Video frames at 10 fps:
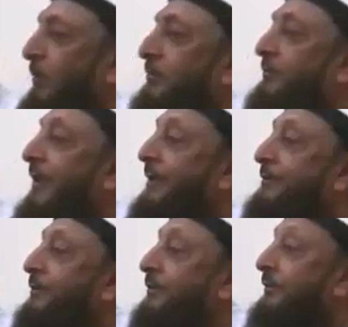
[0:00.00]
which
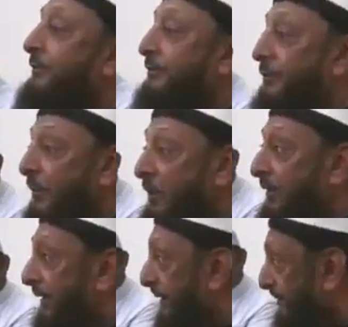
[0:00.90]
tells you the
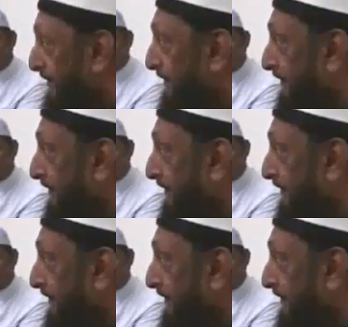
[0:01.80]
story